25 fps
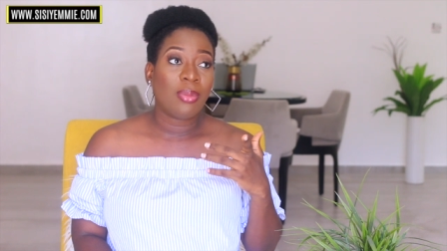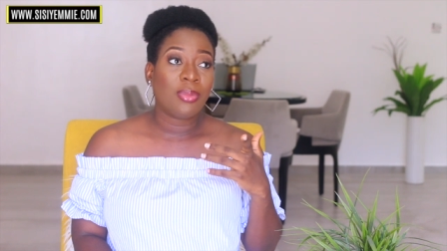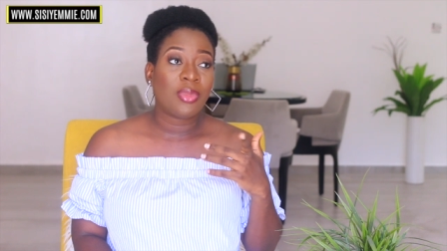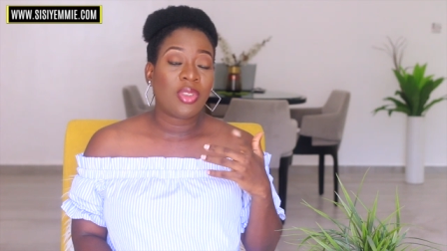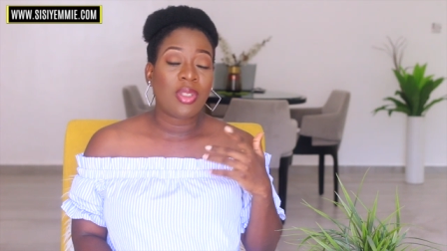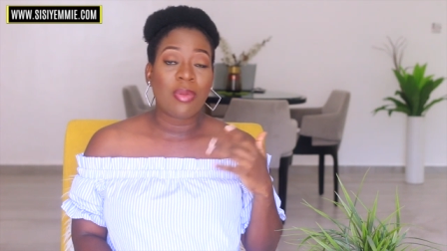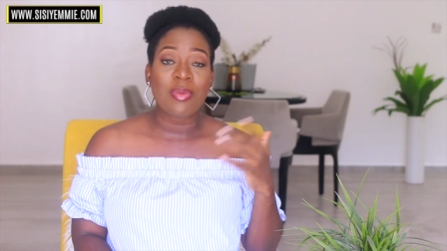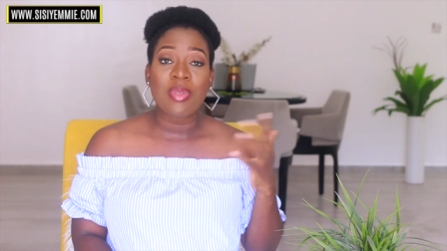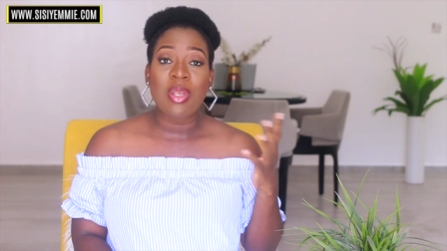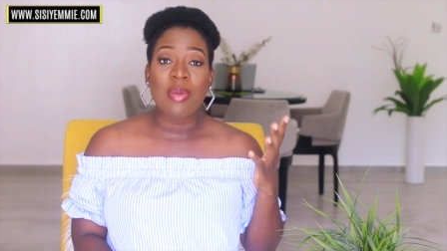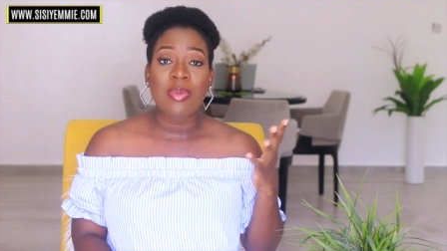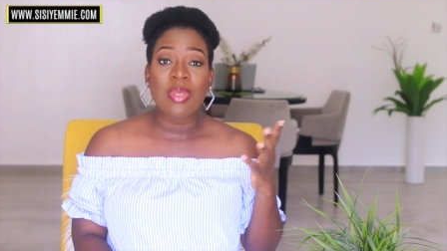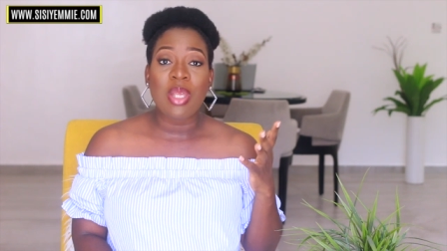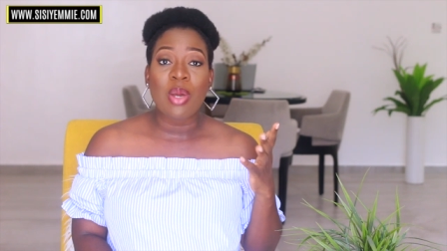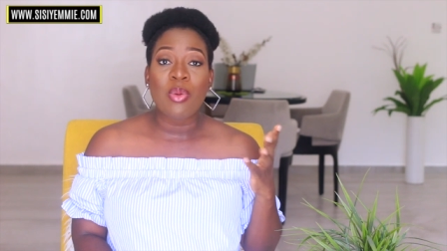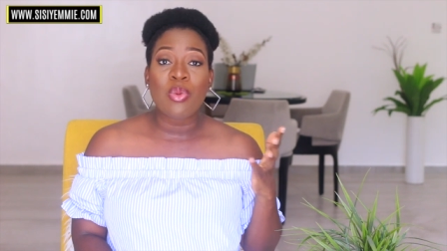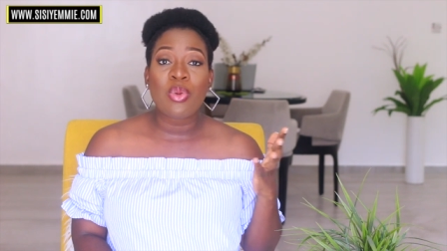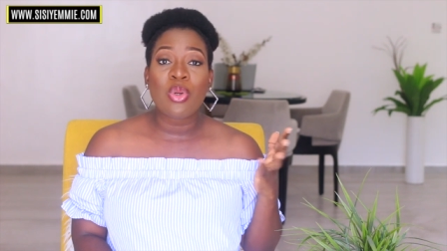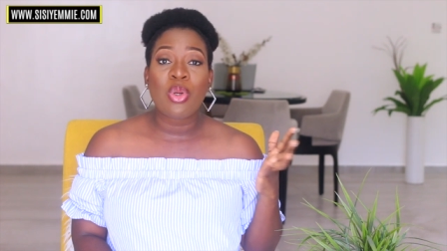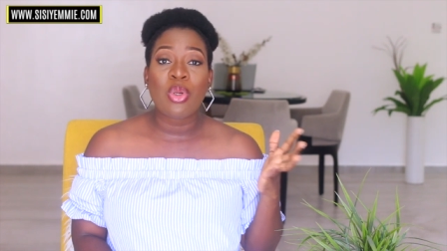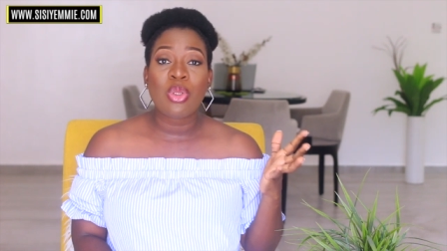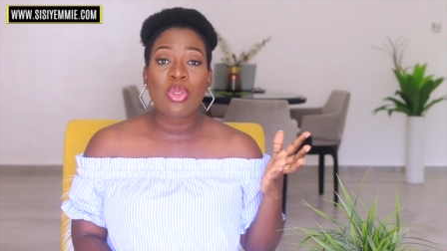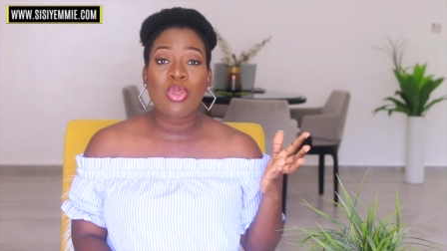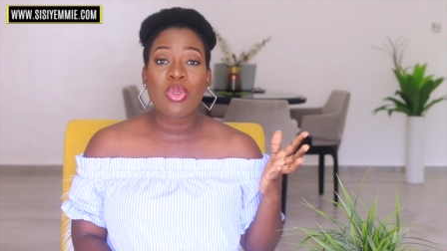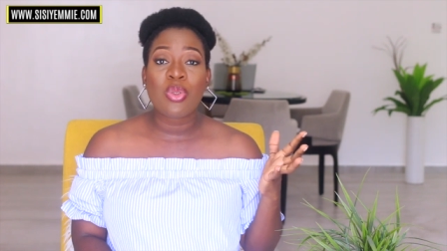sometimes I
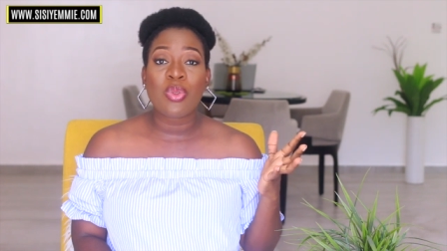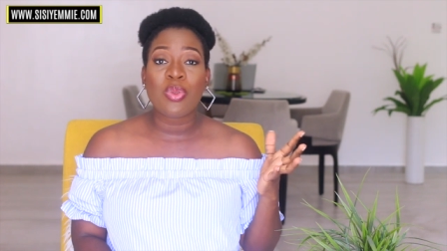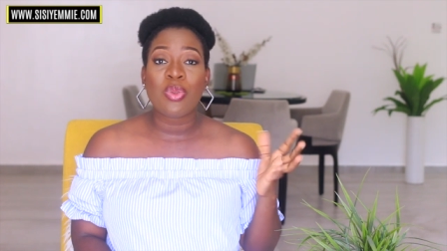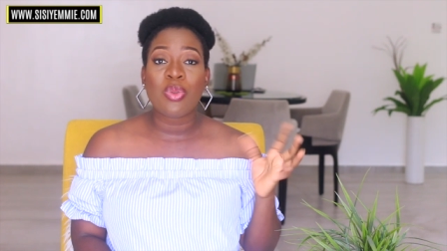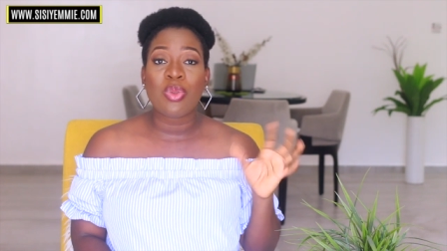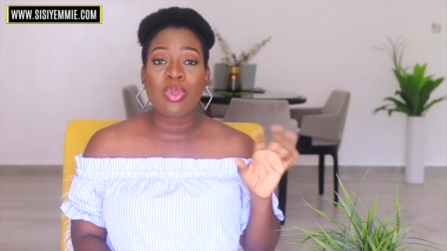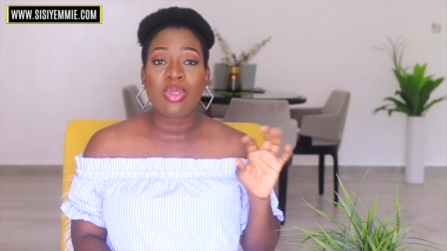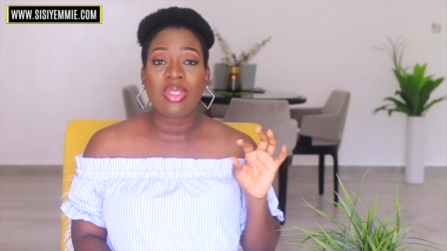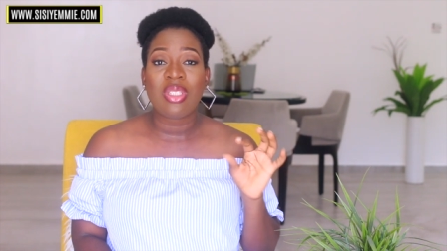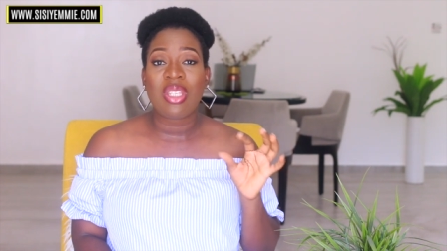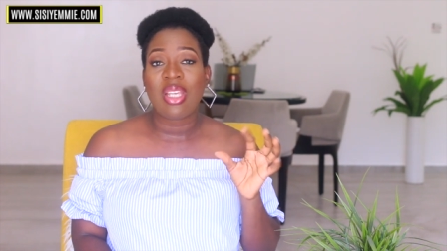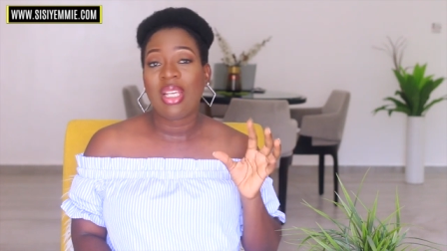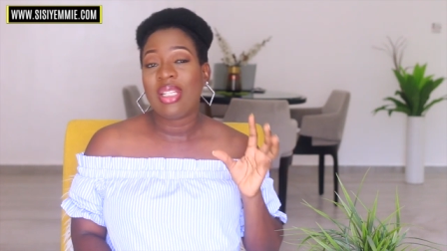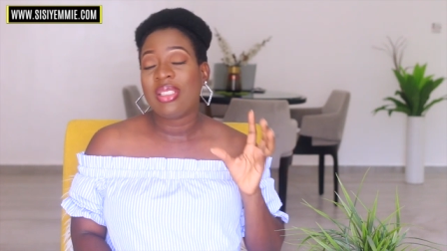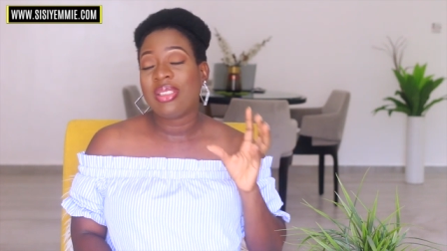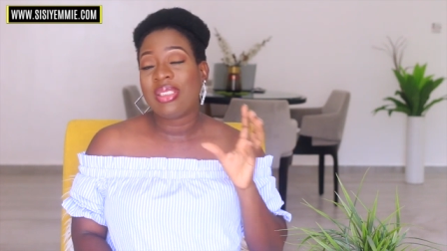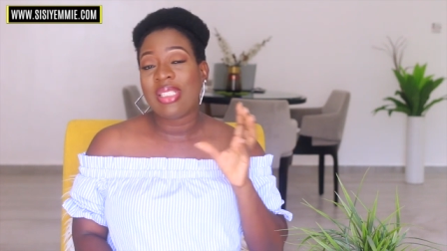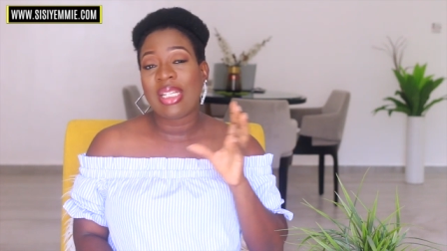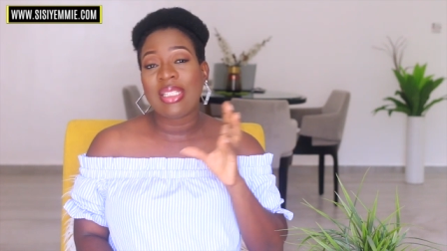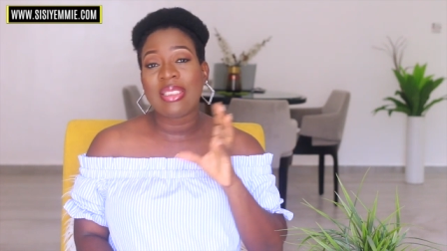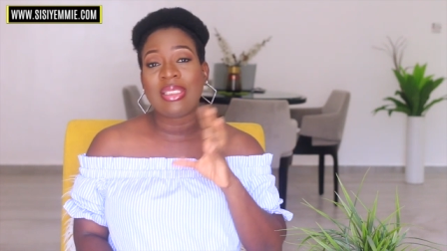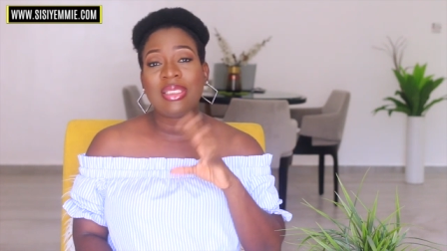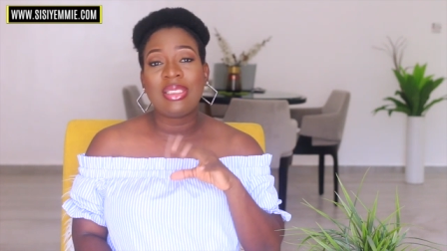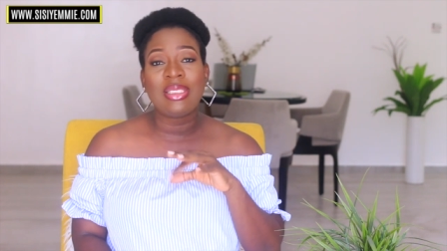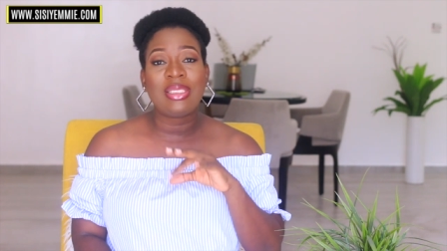would go to, there's
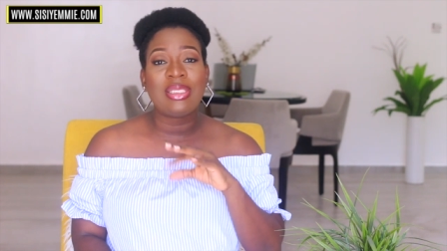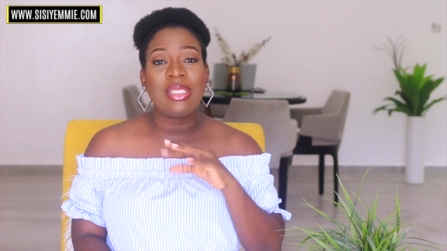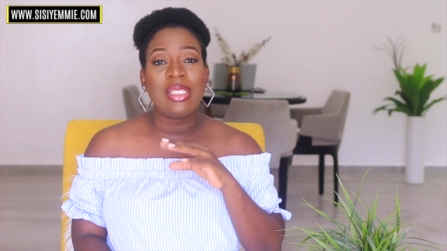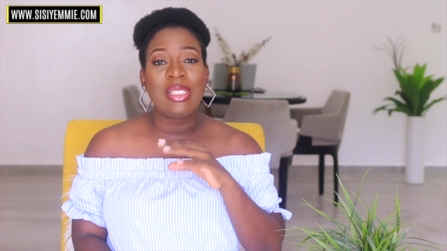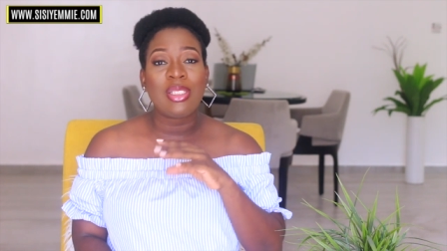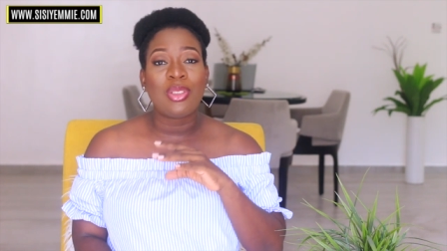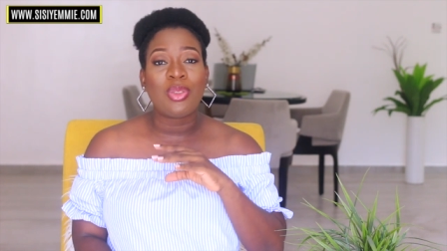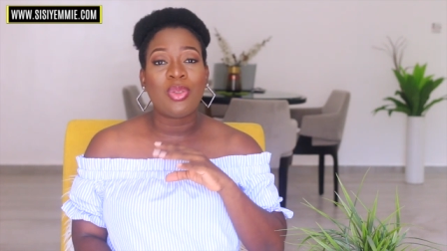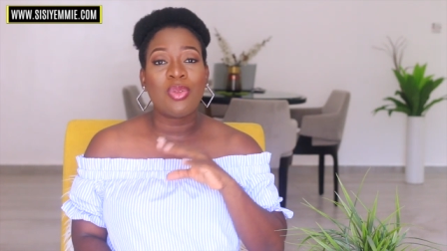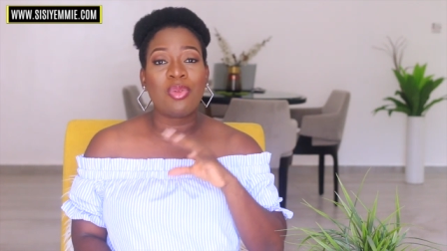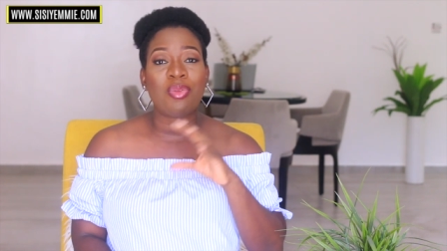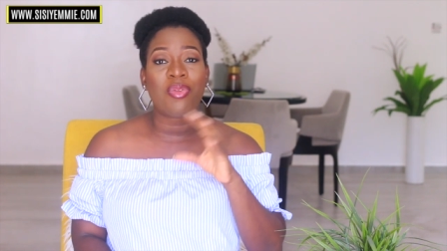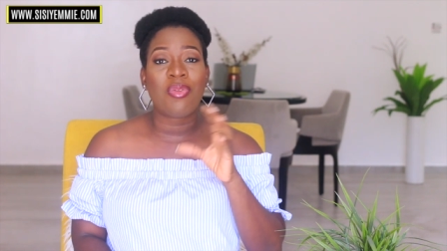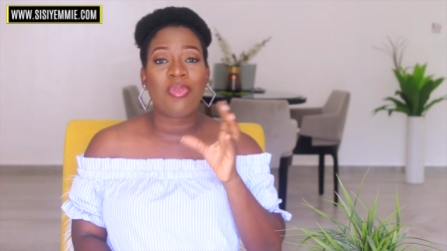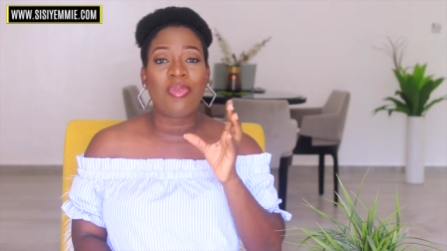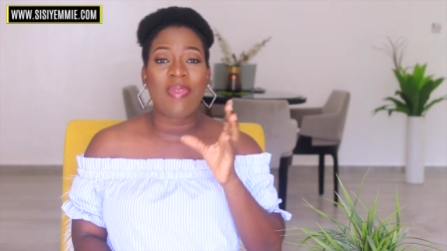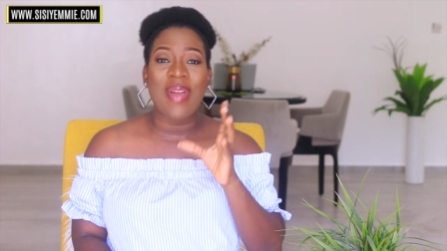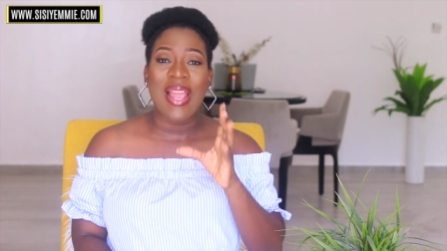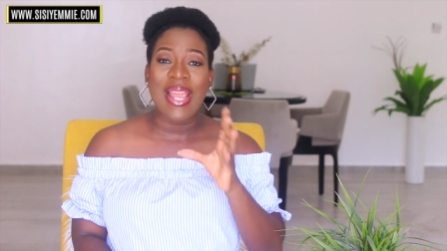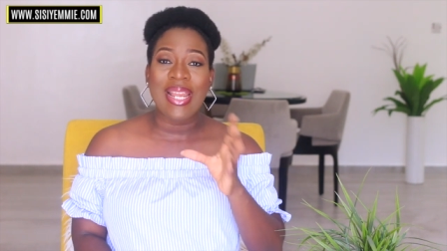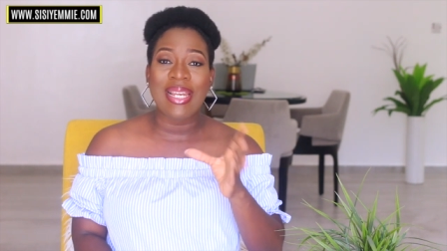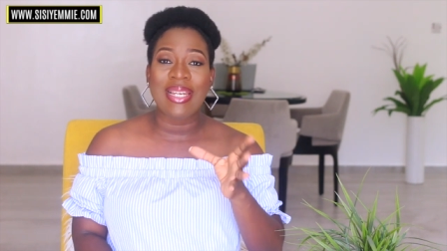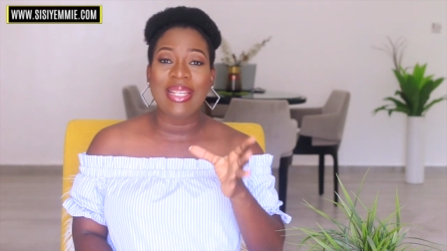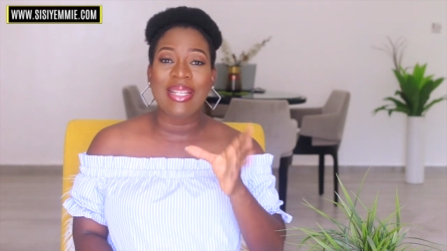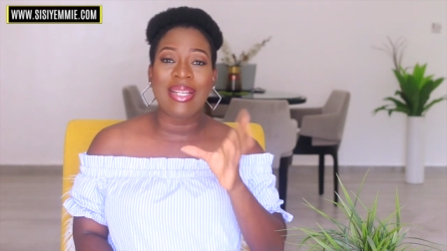this little
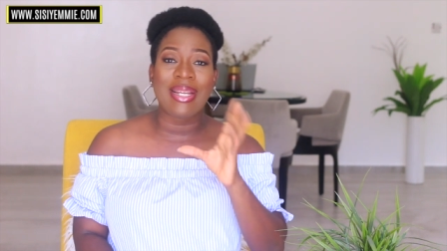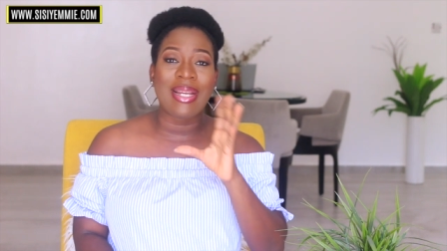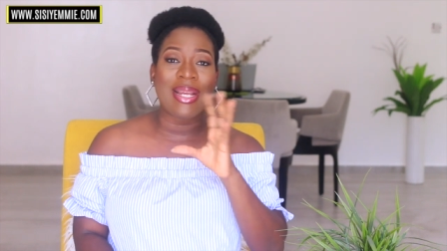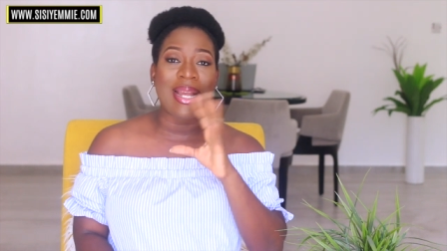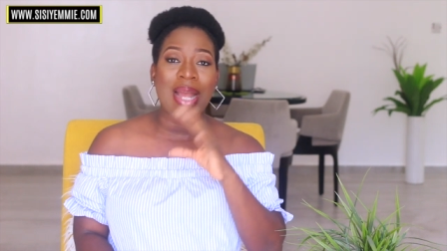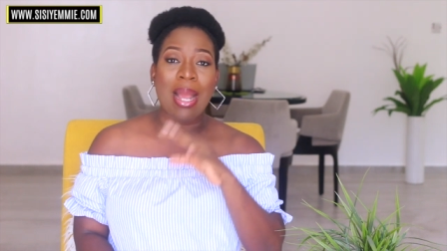filing